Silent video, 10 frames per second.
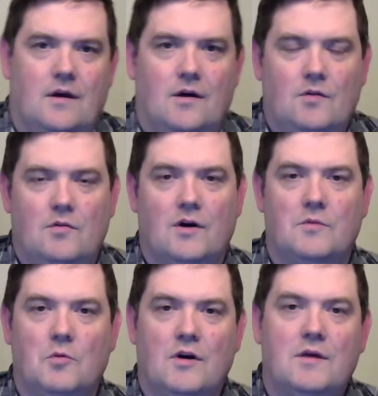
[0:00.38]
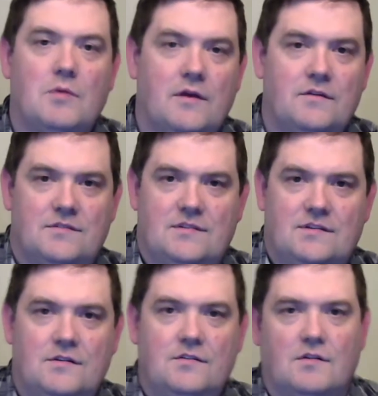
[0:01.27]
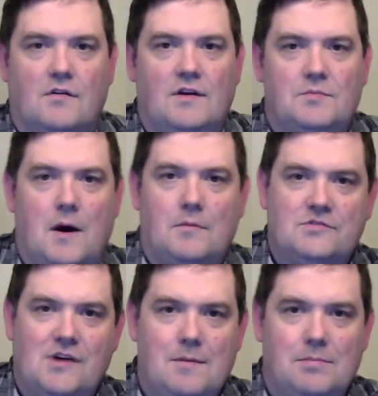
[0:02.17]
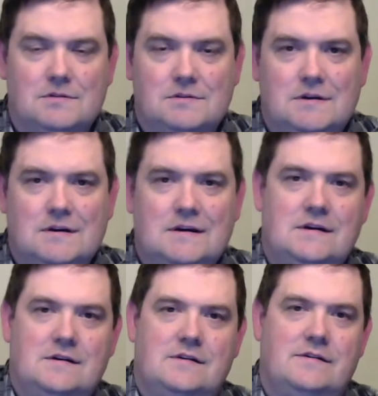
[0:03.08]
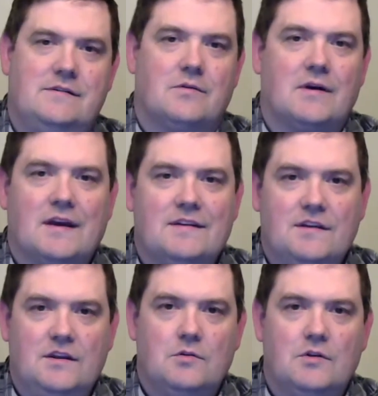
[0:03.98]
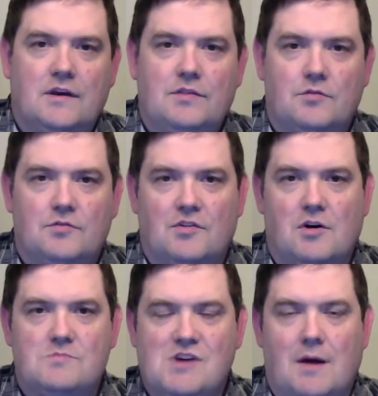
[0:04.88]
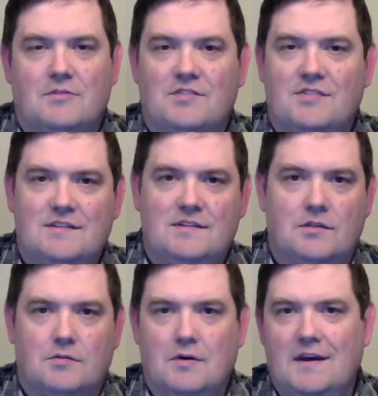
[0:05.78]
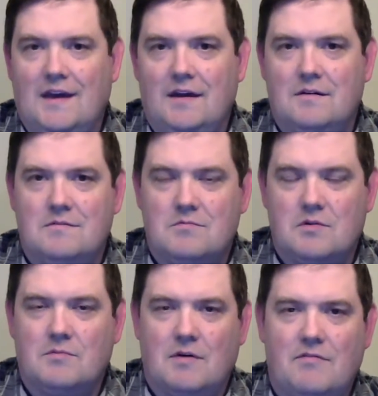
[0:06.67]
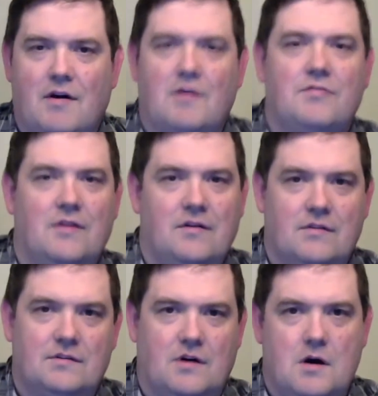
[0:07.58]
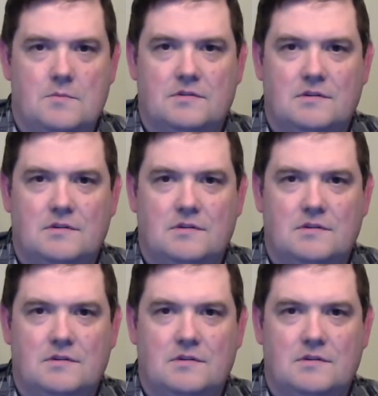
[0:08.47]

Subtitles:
Well, good morning, brothers and sisters at Grace Bible Chapel. We're going to continue looking through Psalm chapter 63 again, one of my very favorite Psalms.